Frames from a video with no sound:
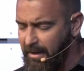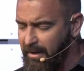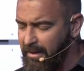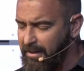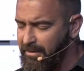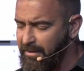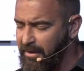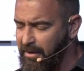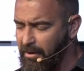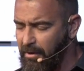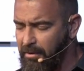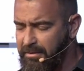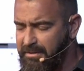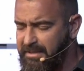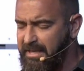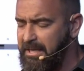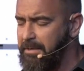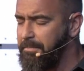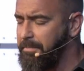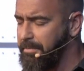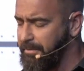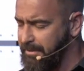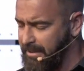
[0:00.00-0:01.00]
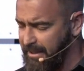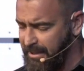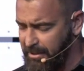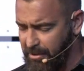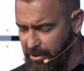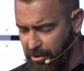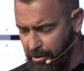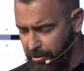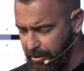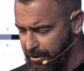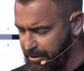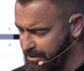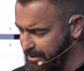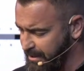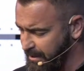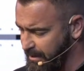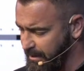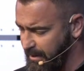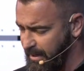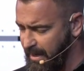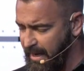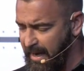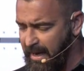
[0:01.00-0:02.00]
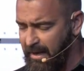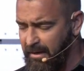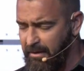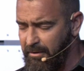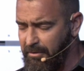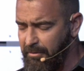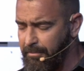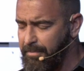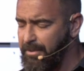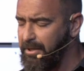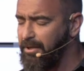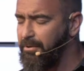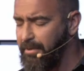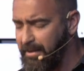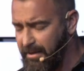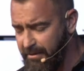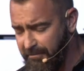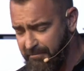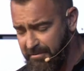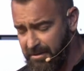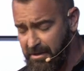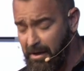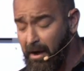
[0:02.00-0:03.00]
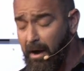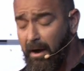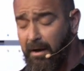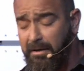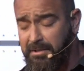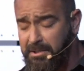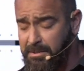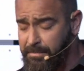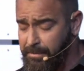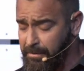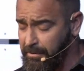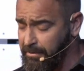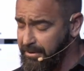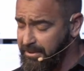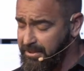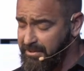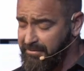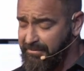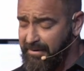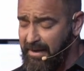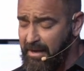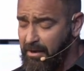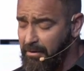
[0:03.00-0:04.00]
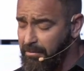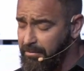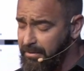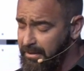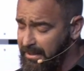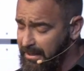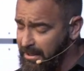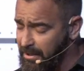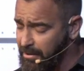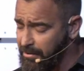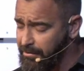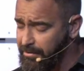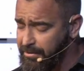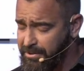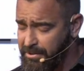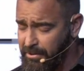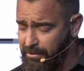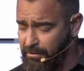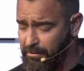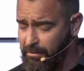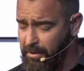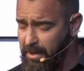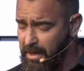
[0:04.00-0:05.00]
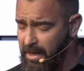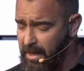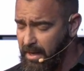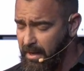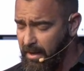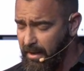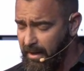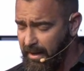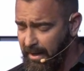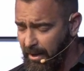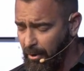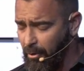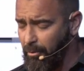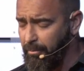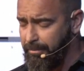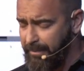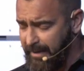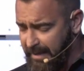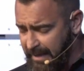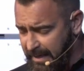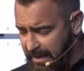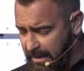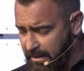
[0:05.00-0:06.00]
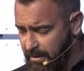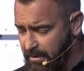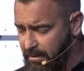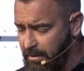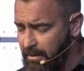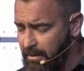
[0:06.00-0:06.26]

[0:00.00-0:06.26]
They are deeply encouraging. And the beauty of the gospel is found here. So help me